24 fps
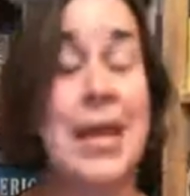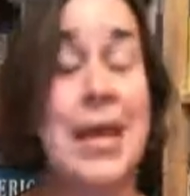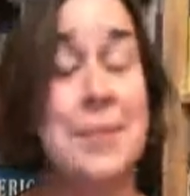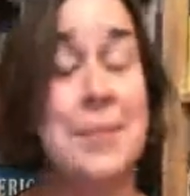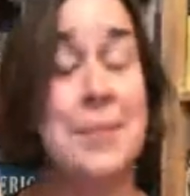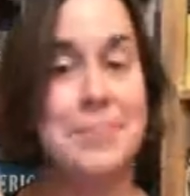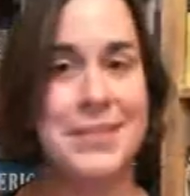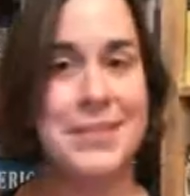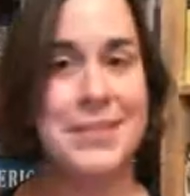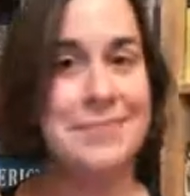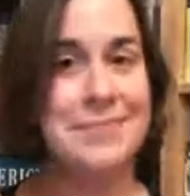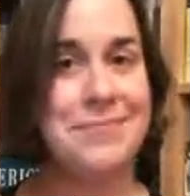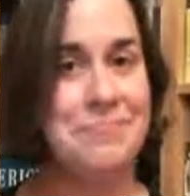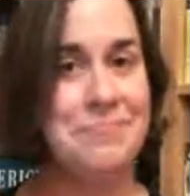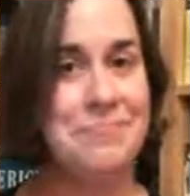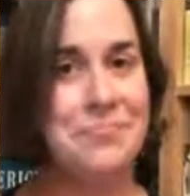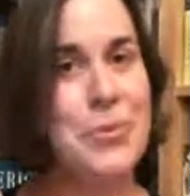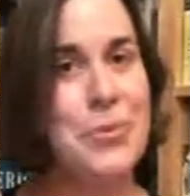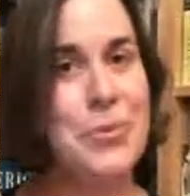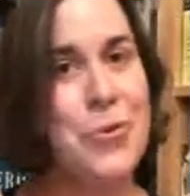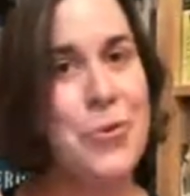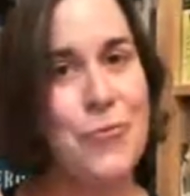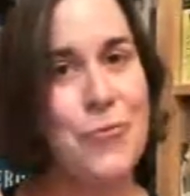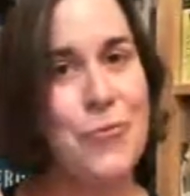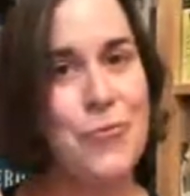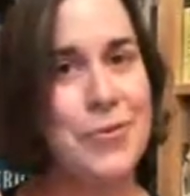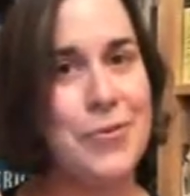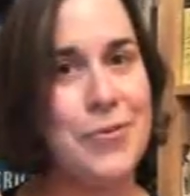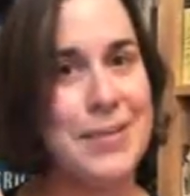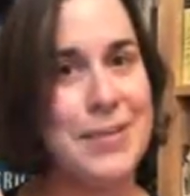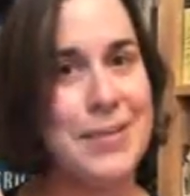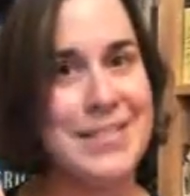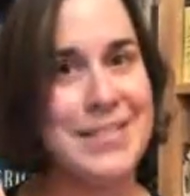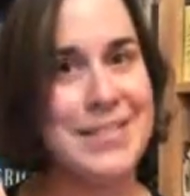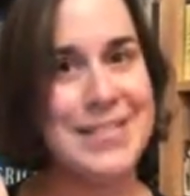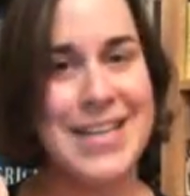But for
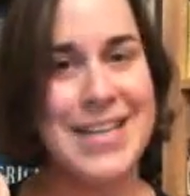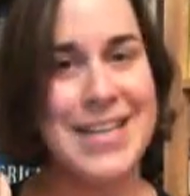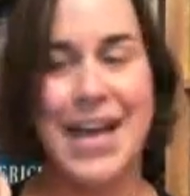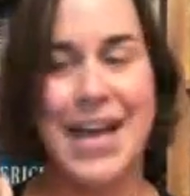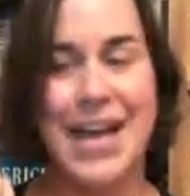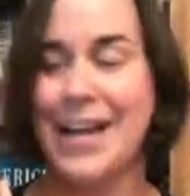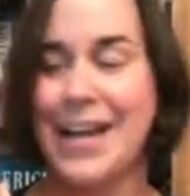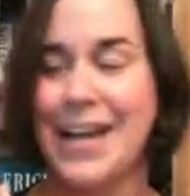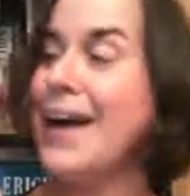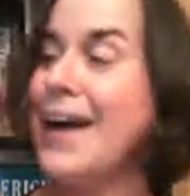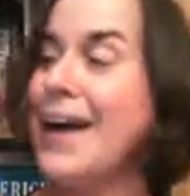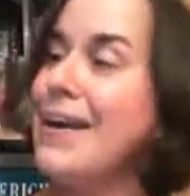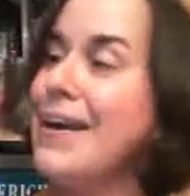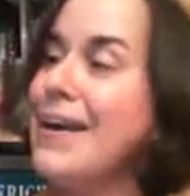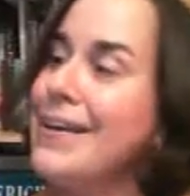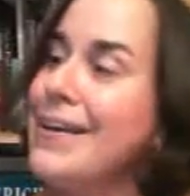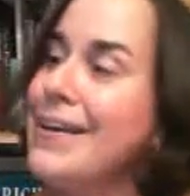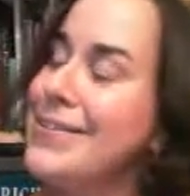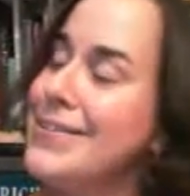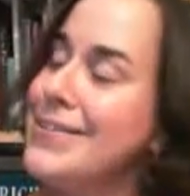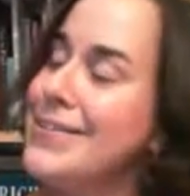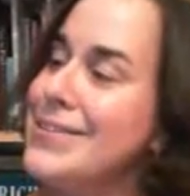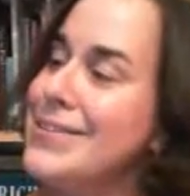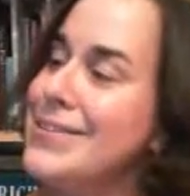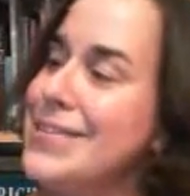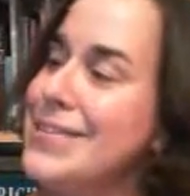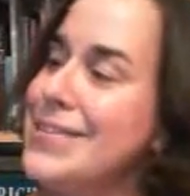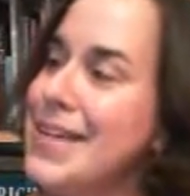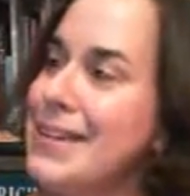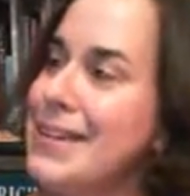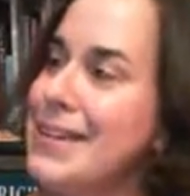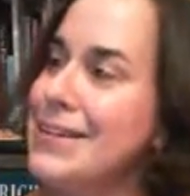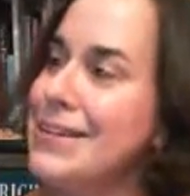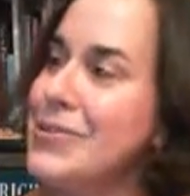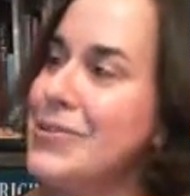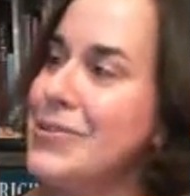this tag, I
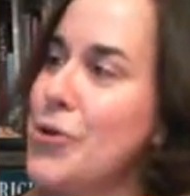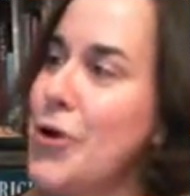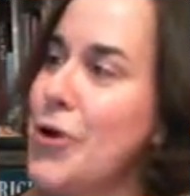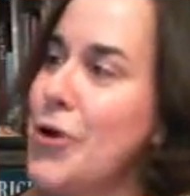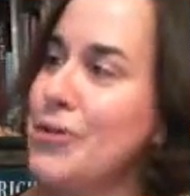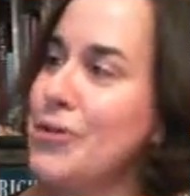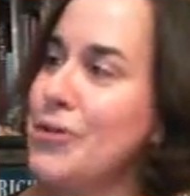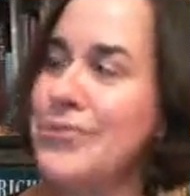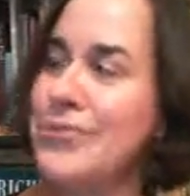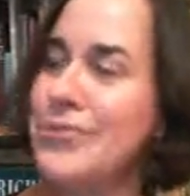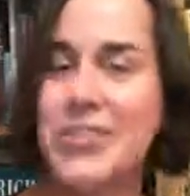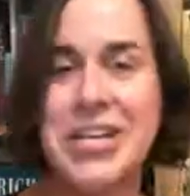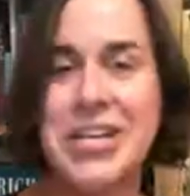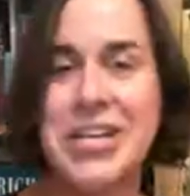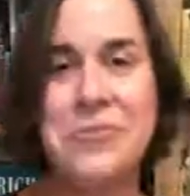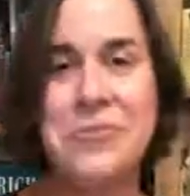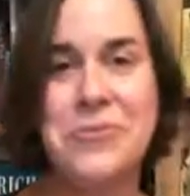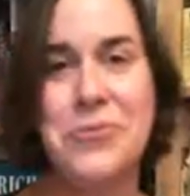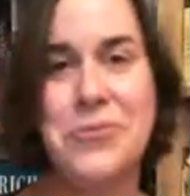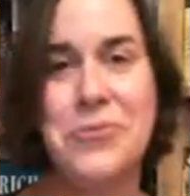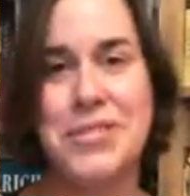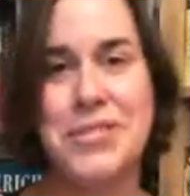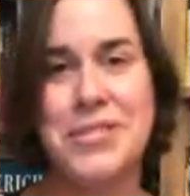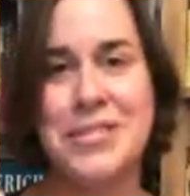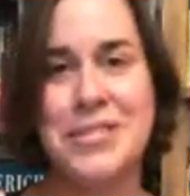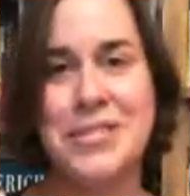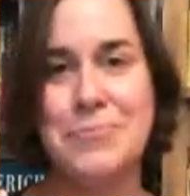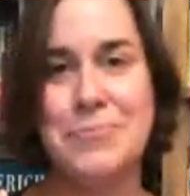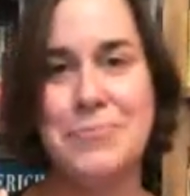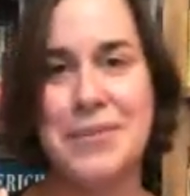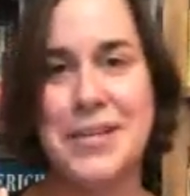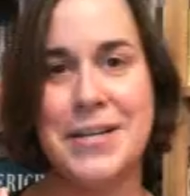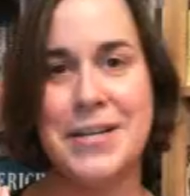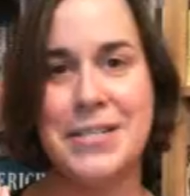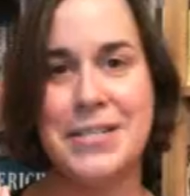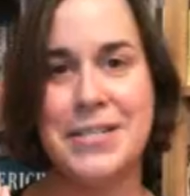settled on Jane Austen's
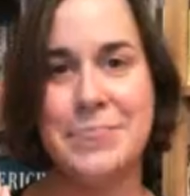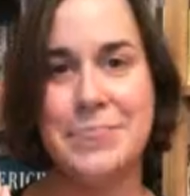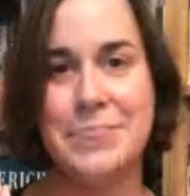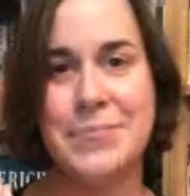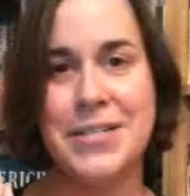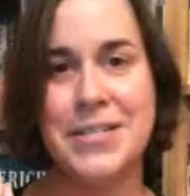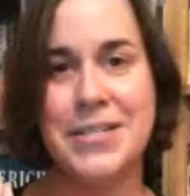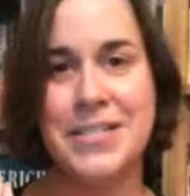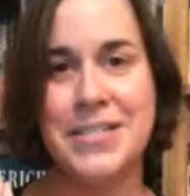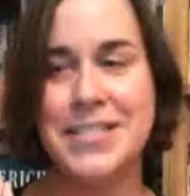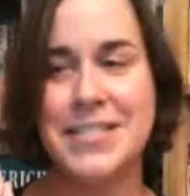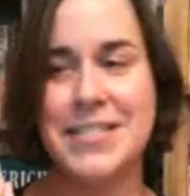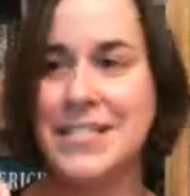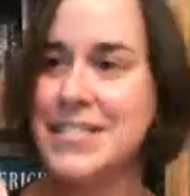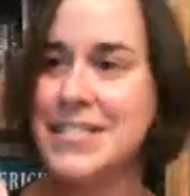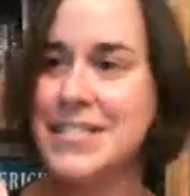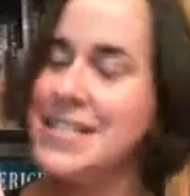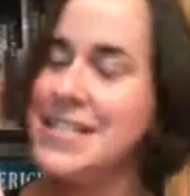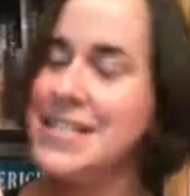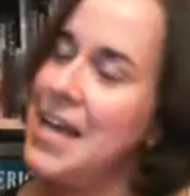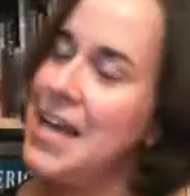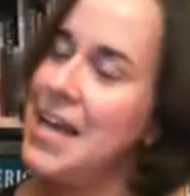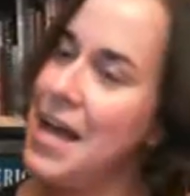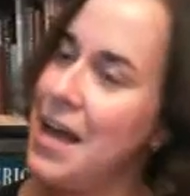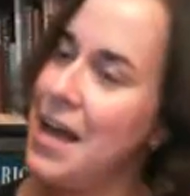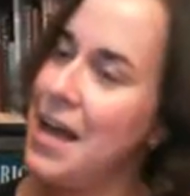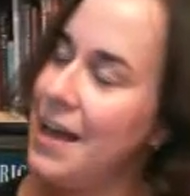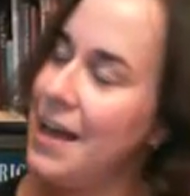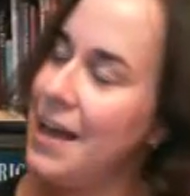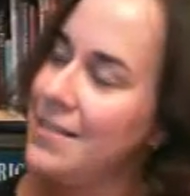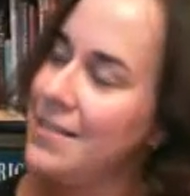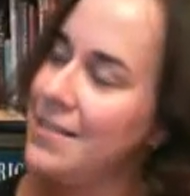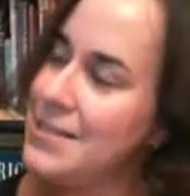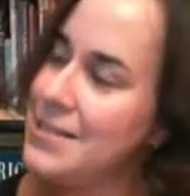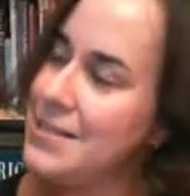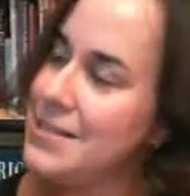Pride and Prejudice, and
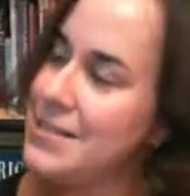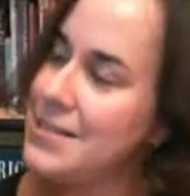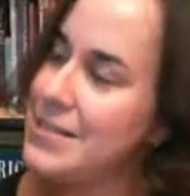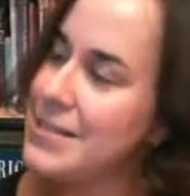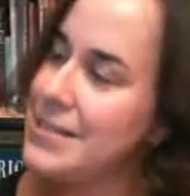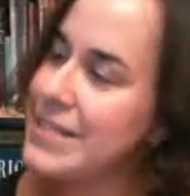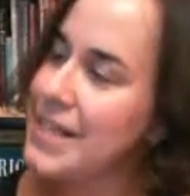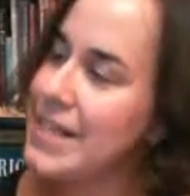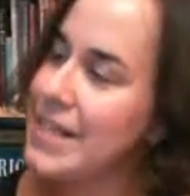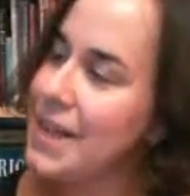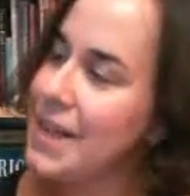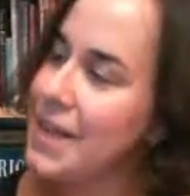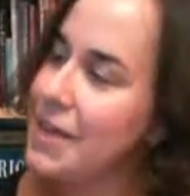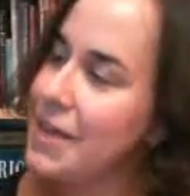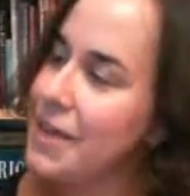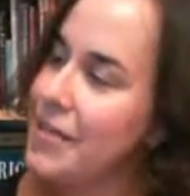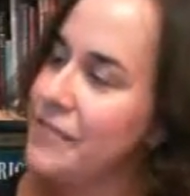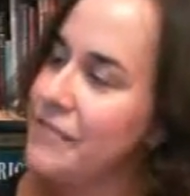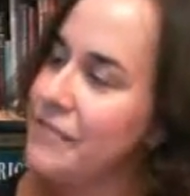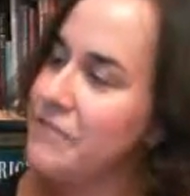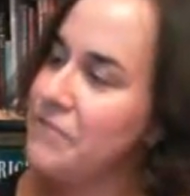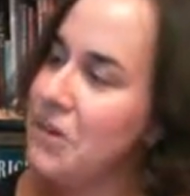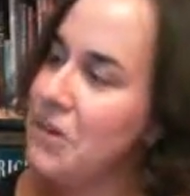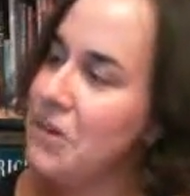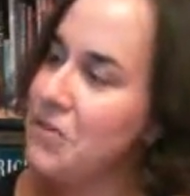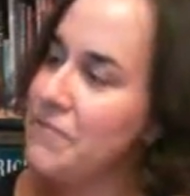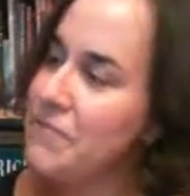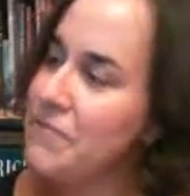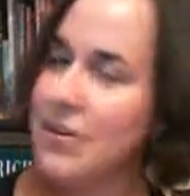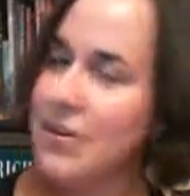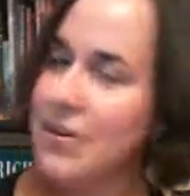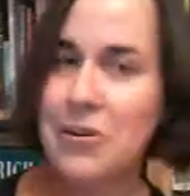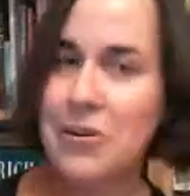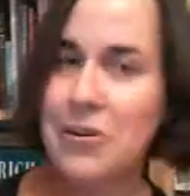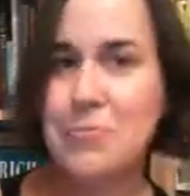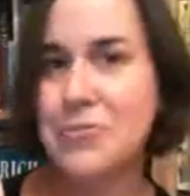this is the very,
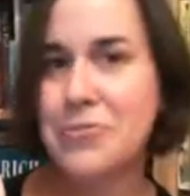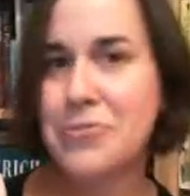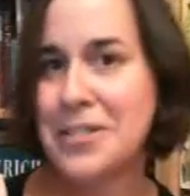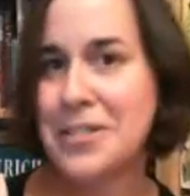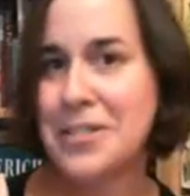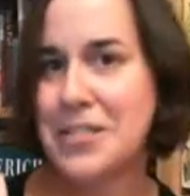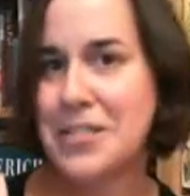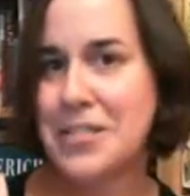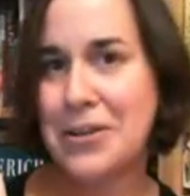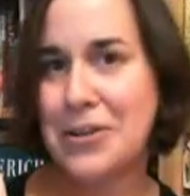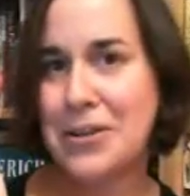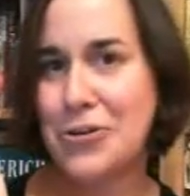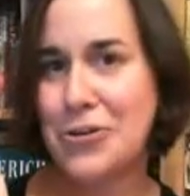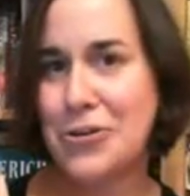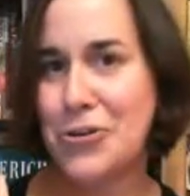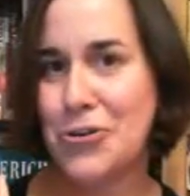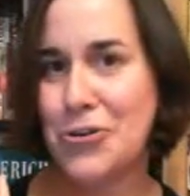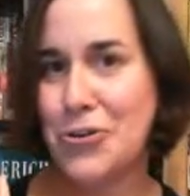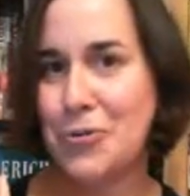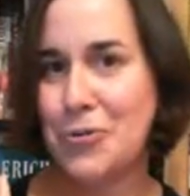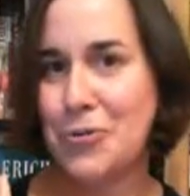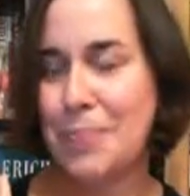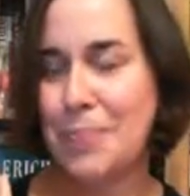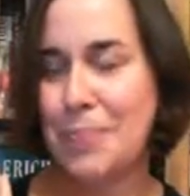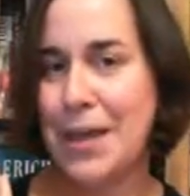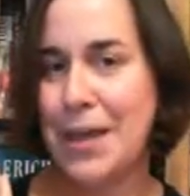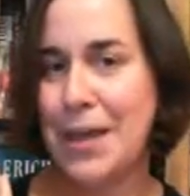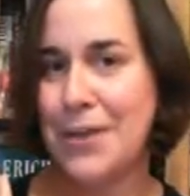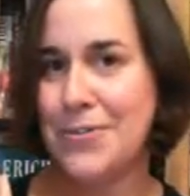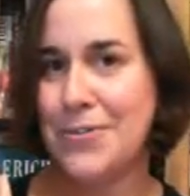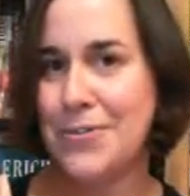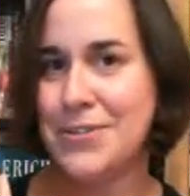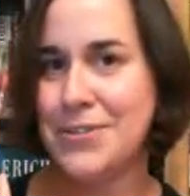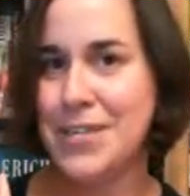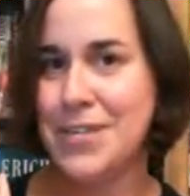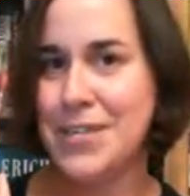very pretty
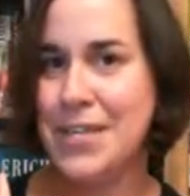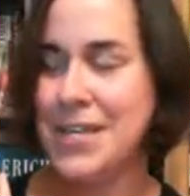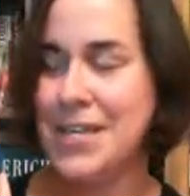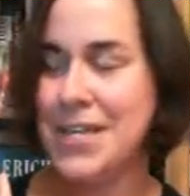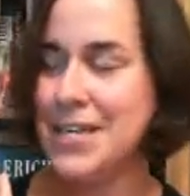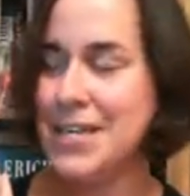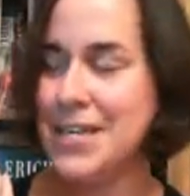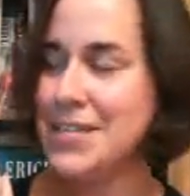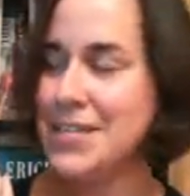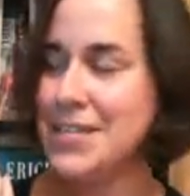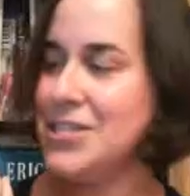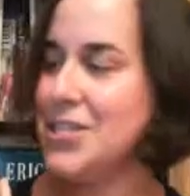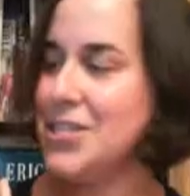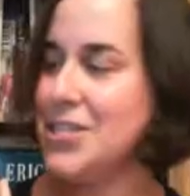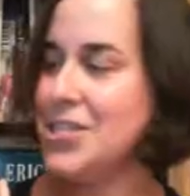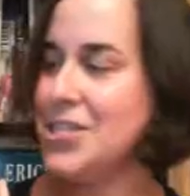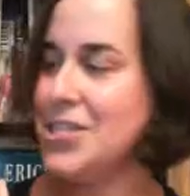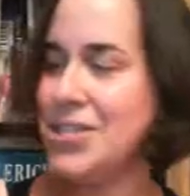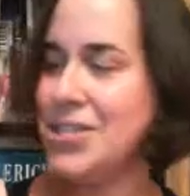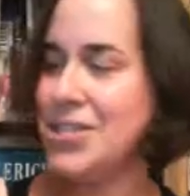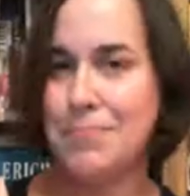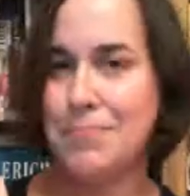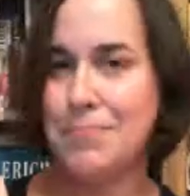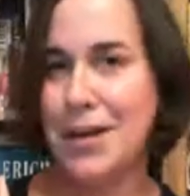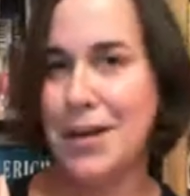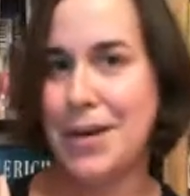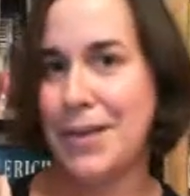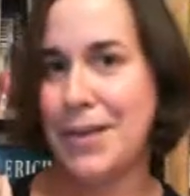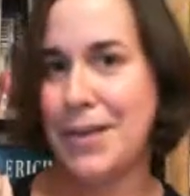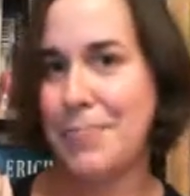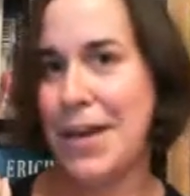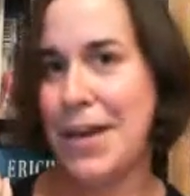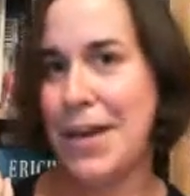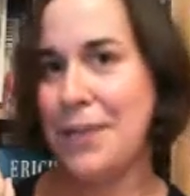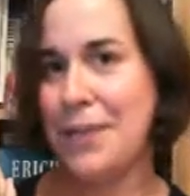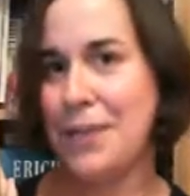cloth-bound edition by
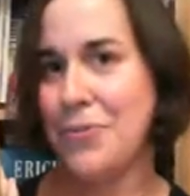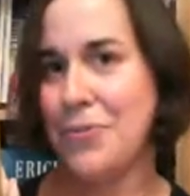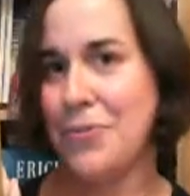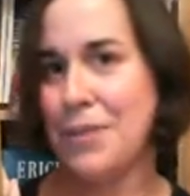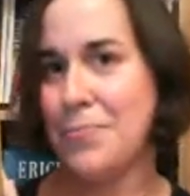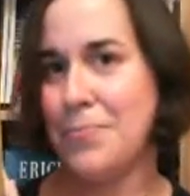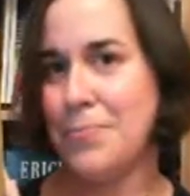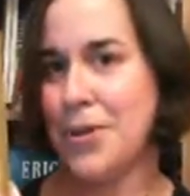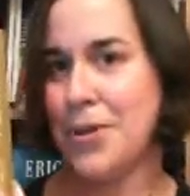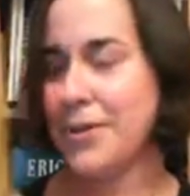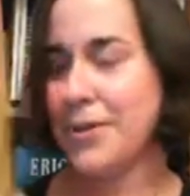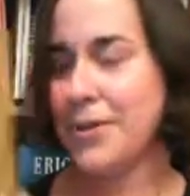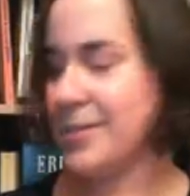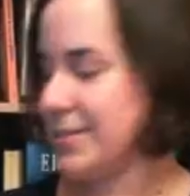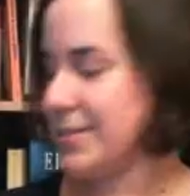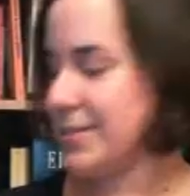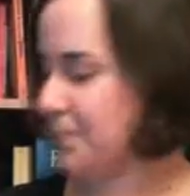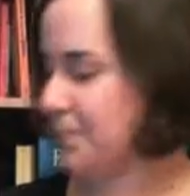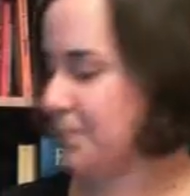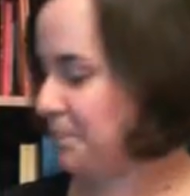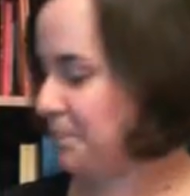Penguin Books,